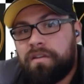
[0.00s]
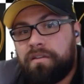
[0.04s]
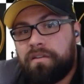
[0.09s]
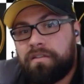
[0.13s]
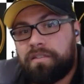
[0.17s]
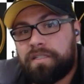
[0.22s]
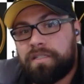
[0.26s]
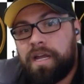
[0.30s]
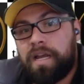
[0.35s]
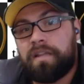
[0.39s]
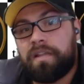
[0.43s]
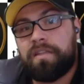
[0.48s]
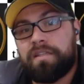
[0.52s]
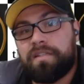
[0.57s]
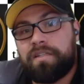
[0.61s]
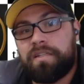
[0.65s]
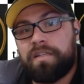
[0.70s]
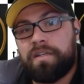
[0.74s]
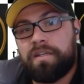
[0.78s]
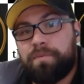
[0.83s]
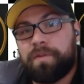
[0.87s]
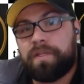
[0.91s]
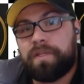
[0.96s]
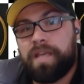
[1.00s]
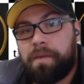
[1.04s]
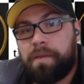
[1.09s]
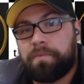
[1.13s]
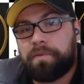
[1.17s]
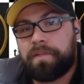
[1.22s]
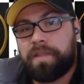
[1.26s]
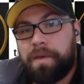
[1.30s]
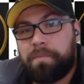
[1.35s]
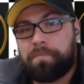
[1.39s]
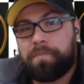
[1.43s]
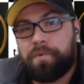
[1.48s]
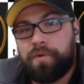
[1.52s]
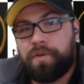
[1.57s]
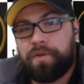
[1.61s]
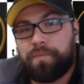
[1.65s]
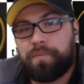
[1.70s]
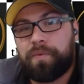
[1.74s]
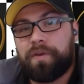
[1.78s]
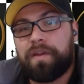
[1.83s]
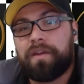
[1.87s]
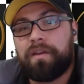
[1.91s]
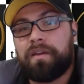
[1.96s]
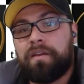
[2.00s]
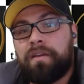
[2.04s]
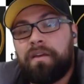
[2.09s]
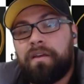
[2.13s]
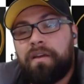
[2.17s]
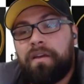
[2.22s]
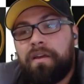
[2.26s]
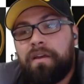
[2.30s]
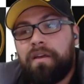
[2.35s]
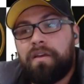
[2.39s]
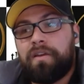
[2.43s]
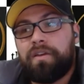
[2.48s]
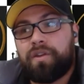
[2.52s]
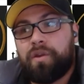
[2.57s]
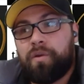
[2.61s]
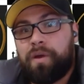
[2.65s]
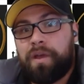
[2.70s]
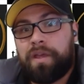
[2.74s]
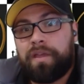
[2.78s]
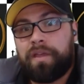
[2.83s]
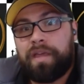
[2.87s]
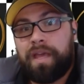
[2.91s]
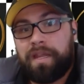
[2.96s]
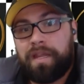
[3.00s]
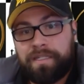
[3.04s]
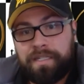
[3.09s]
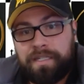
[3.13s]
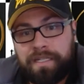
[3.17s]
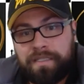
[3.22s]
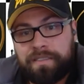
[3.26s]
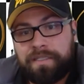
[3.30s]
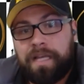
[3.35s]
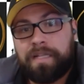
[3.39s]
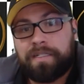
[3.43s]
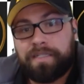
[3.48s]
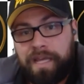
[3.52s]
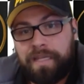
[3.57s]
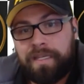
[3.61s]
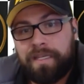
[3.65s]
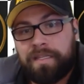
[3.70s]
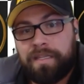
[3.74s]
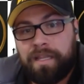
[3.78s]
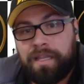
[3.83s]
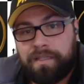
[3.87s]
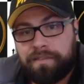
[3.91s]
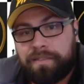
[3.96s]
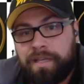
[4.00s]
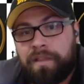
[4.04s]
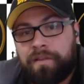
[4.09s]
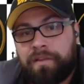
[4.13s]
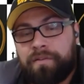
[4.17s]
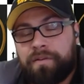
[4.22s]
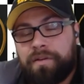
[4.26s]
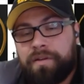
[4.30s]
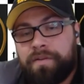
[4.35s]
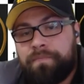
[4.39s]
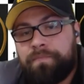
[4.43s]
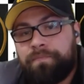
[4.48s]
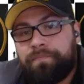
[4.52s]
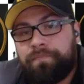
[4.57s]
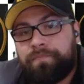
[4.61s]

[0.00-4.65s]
start of this year, we came to that point where, I either had to start taking that salary.